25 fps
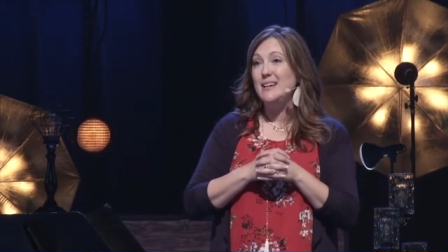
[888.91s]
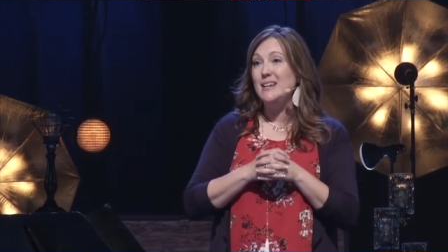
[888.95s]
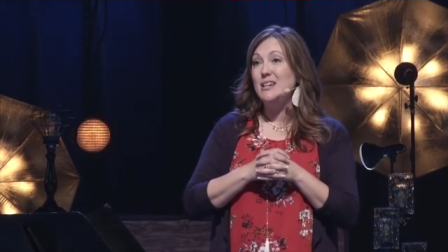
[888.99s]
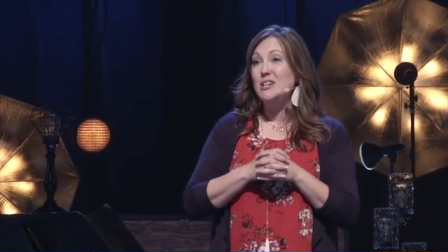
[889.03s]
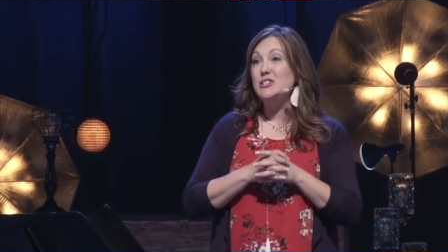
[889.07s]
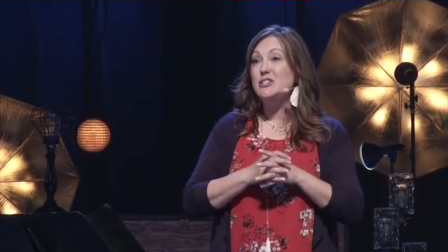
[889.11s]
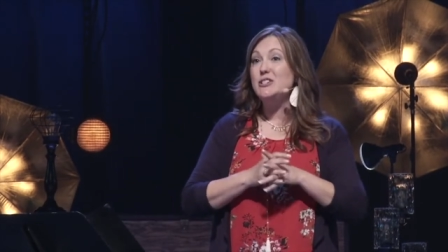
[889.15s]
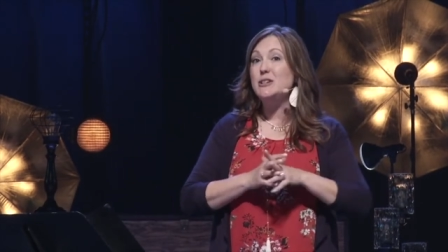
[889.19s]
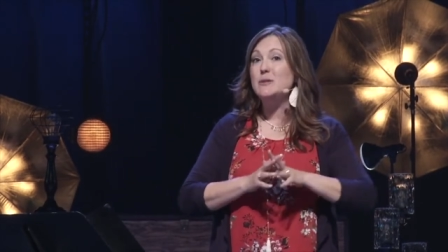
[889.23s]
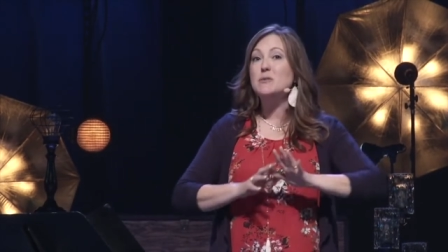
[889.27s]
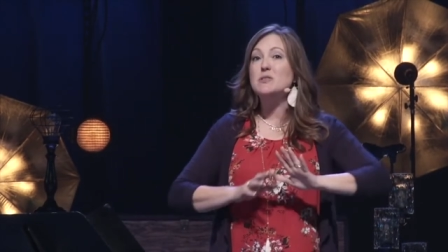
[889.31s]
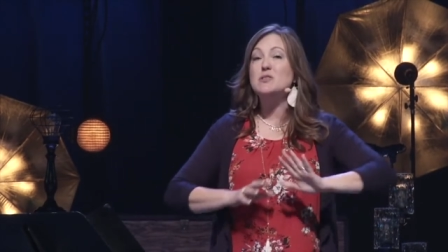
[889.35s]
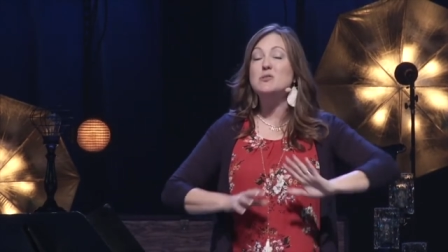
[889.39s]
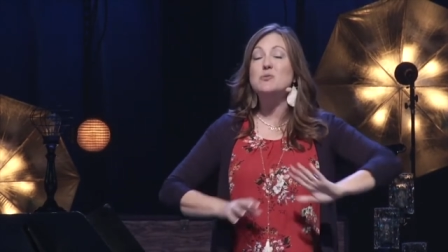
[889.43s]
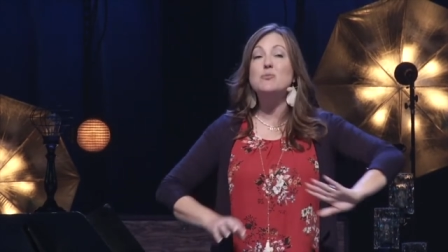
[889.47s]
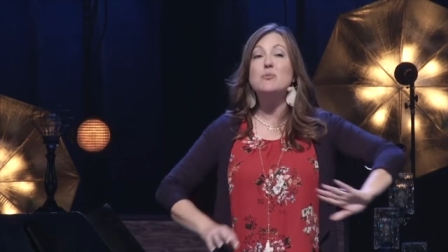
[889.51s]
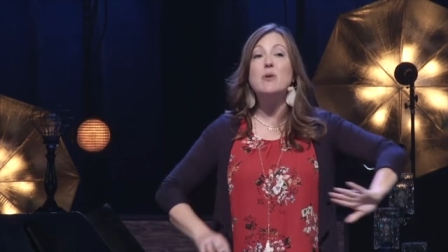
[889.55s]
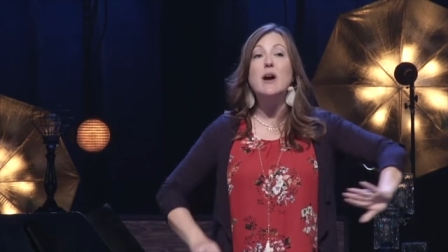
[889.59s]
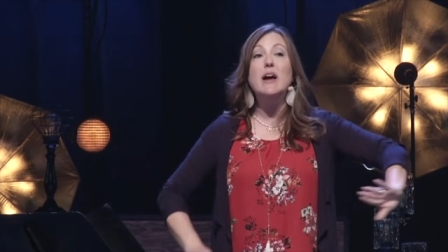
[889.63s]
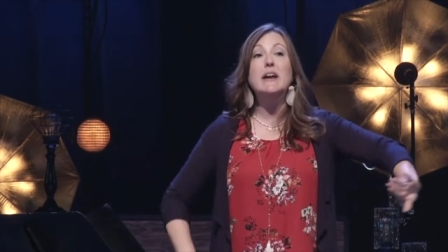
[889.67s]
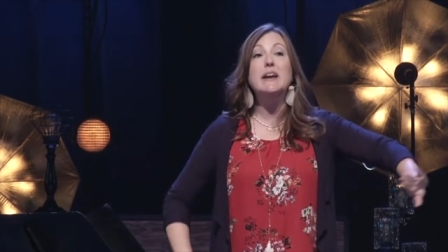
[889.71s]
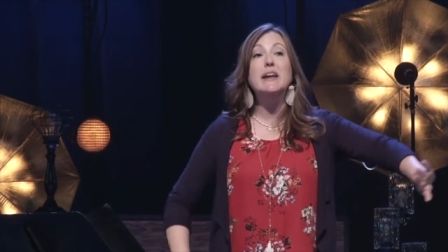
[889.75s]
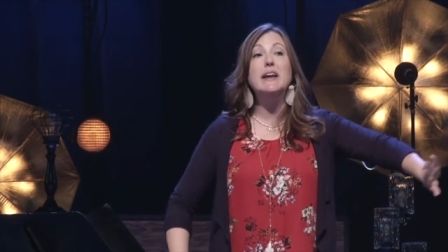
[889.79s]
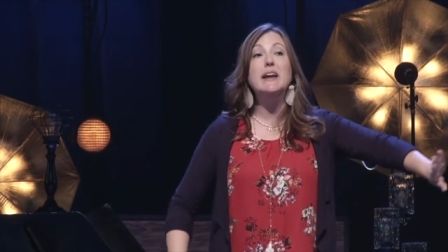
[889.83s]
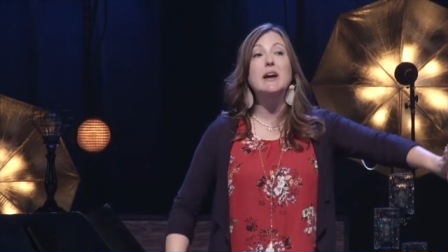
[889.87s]
She was
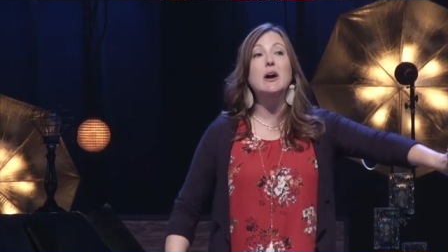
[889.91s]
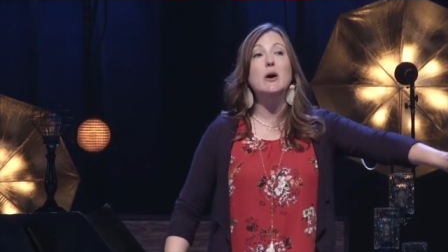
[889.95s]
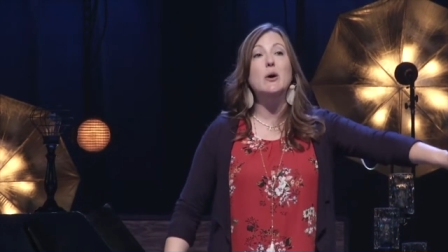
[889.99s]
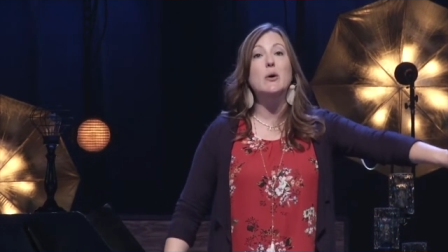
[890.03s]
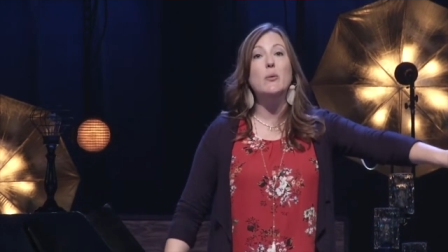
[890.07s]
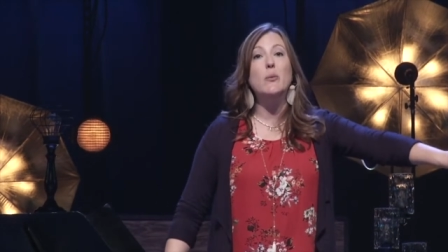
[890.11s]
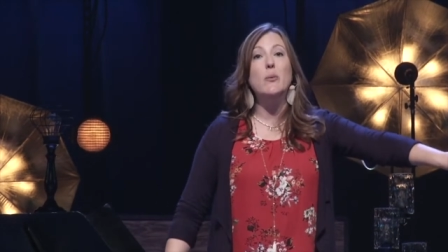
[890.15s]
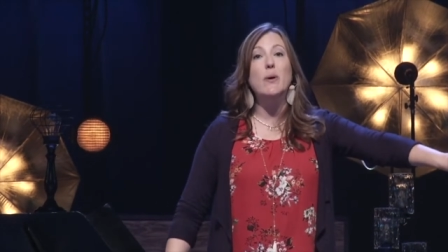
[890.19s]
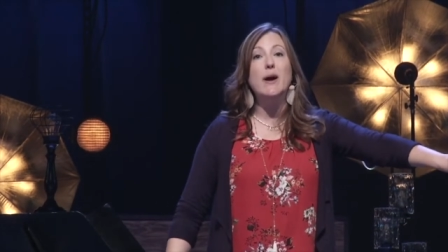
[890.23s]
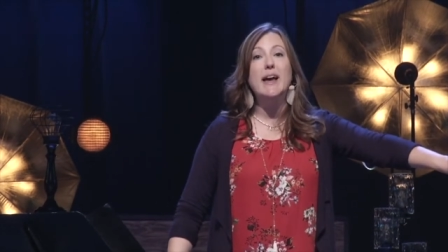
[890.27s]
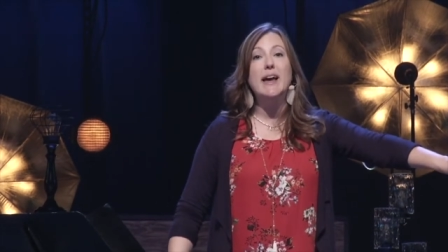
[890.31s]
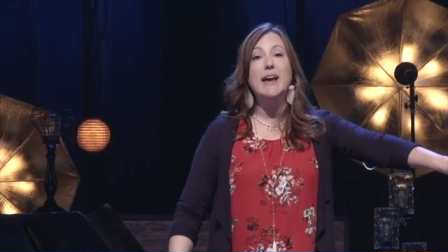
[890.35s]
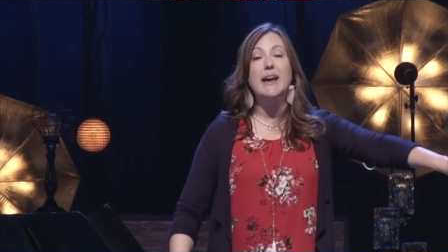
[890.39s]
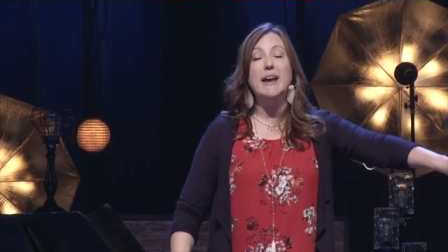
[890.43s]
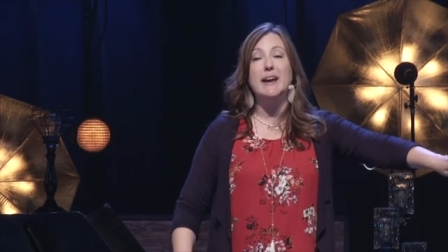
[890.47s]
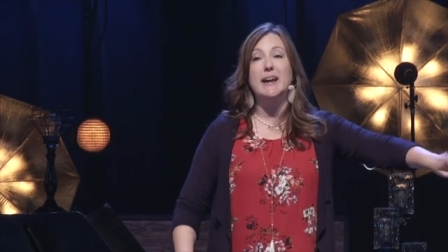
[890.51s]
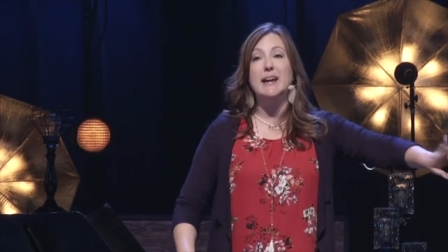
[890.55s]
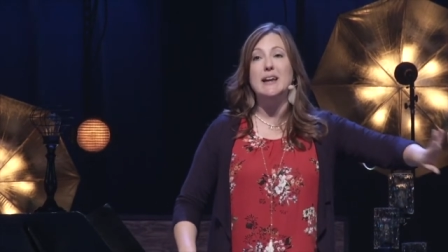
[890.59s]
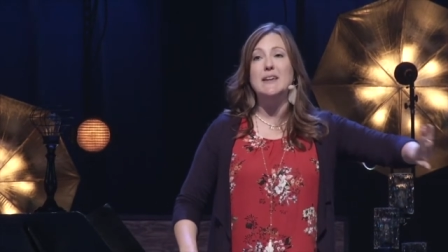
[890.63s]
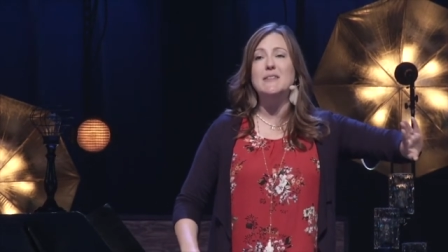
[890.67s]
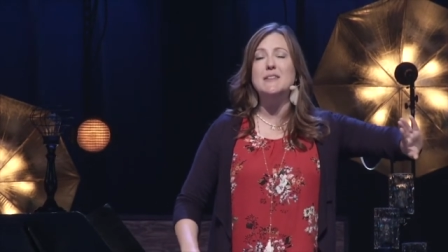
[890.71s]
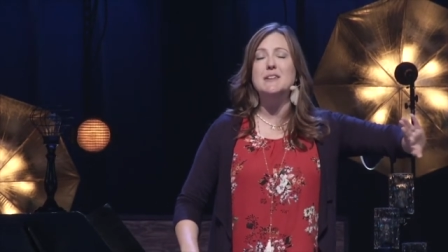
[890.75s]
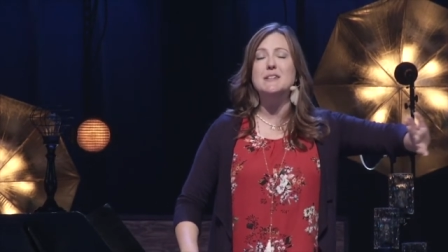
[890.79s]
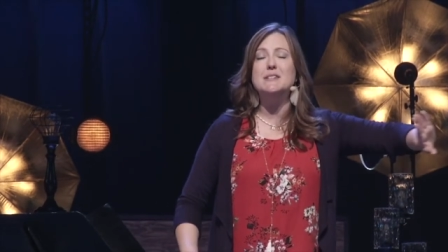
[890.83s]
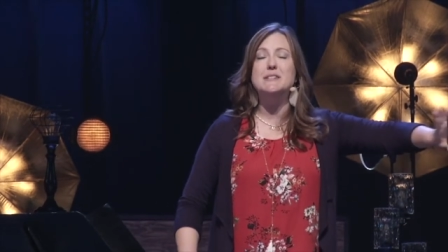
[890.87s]
running away
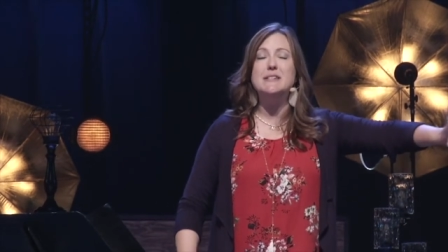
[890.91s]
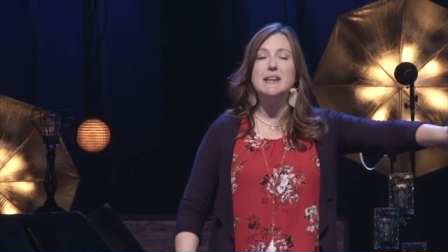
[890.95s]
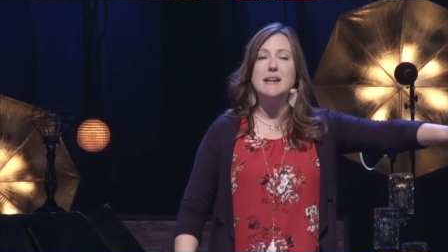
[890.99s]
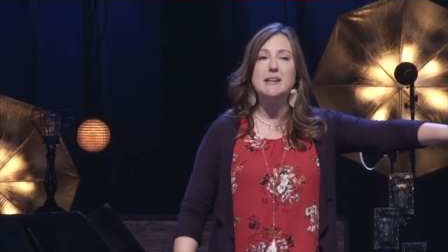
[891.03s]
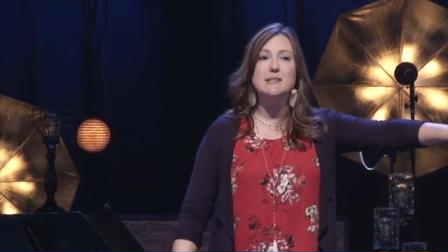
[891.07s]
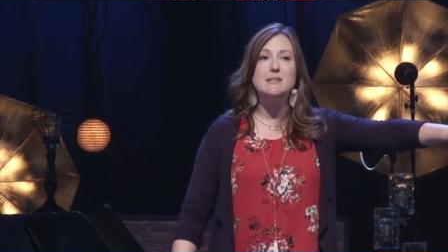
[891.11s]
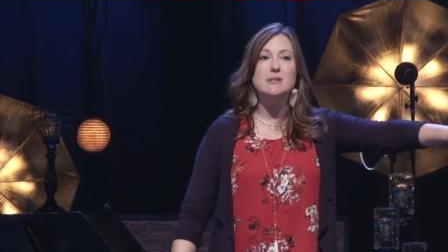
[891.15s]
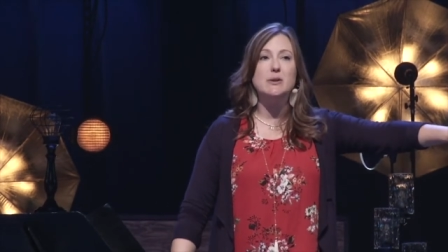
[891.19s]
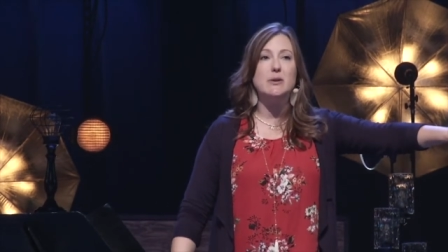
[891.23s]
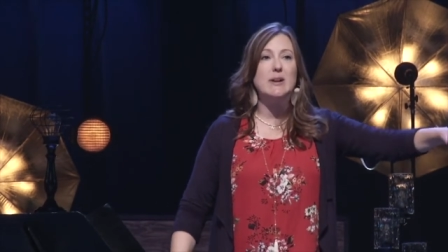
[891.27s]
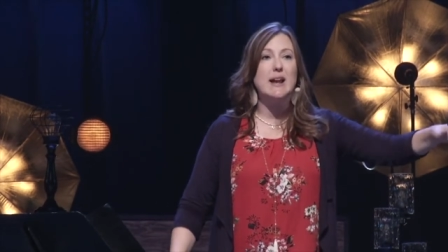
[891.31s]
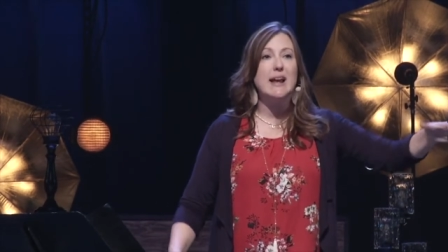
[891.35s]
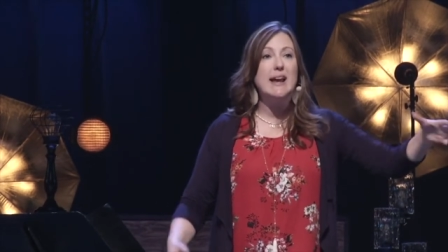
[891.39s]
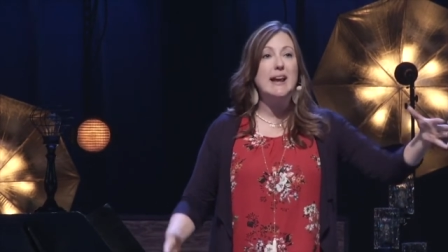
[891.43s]
in the desert,